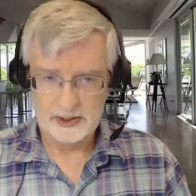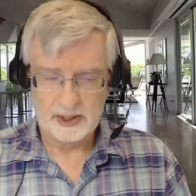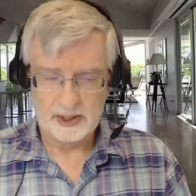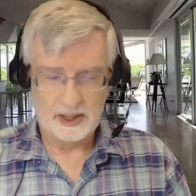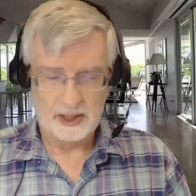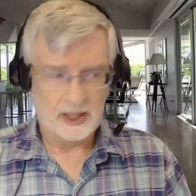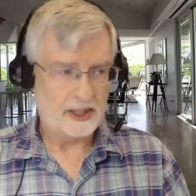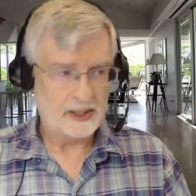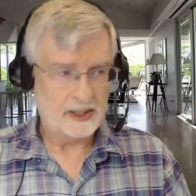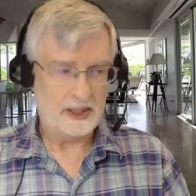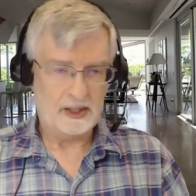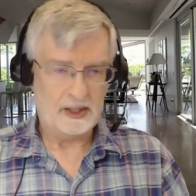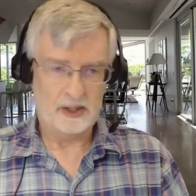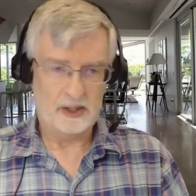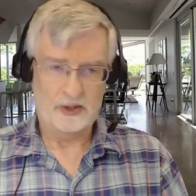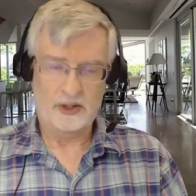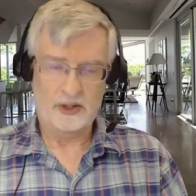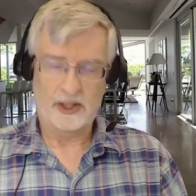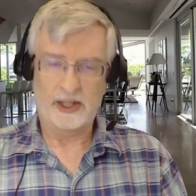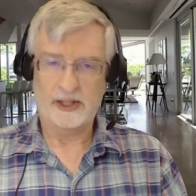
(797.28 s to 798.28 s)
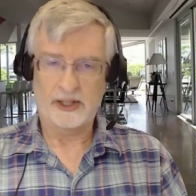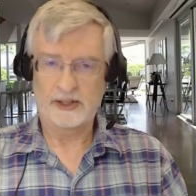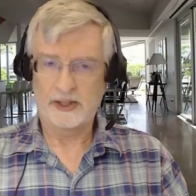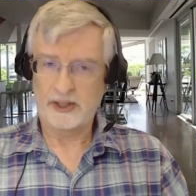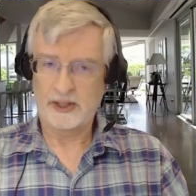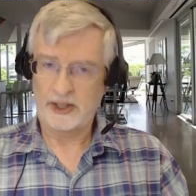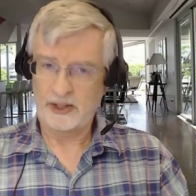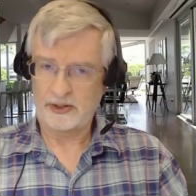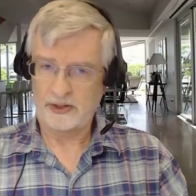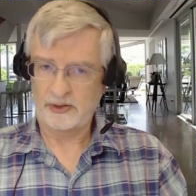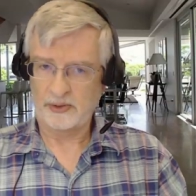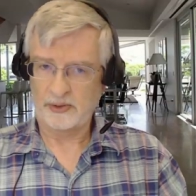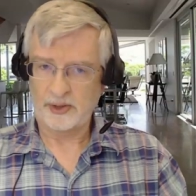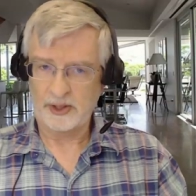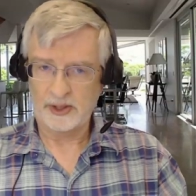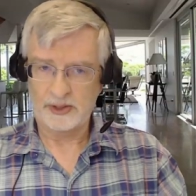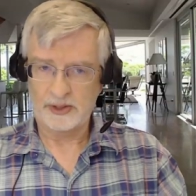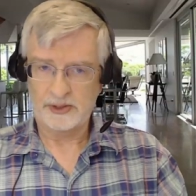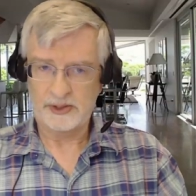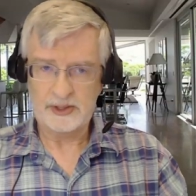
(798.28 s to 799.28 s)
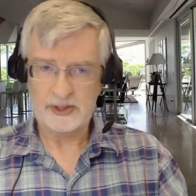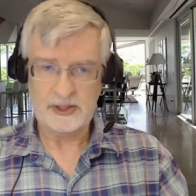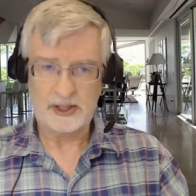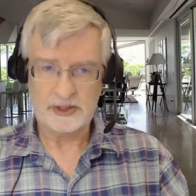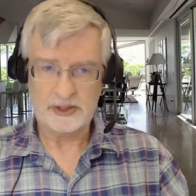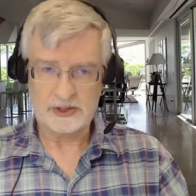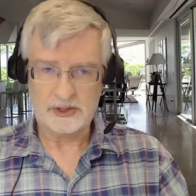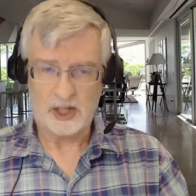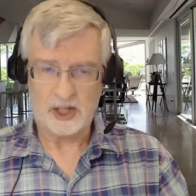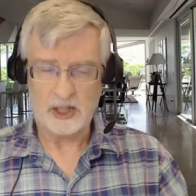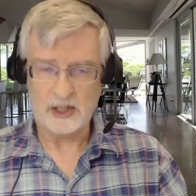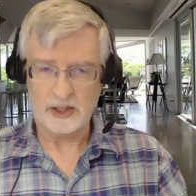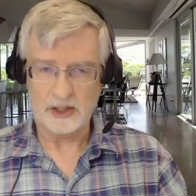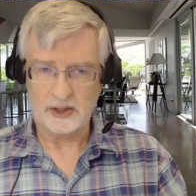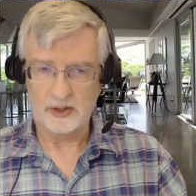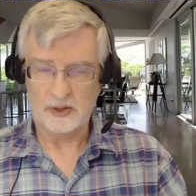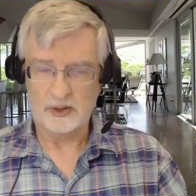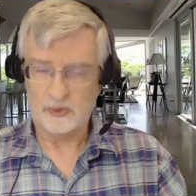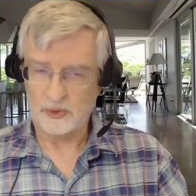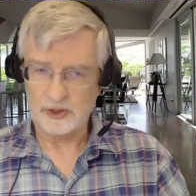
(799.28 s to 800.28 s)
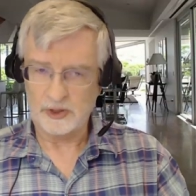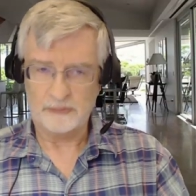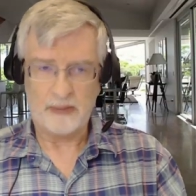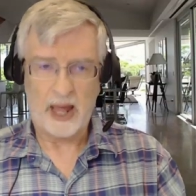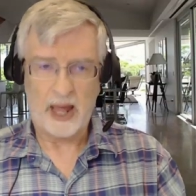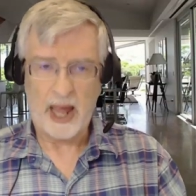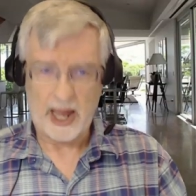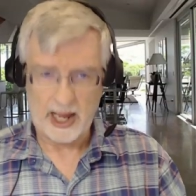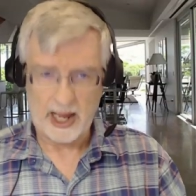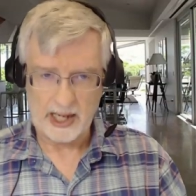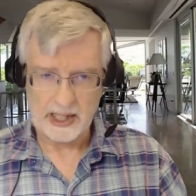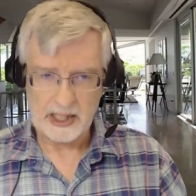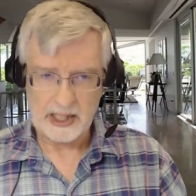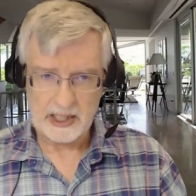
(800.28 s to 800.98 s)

And they can look at history and see that Stalin was bad.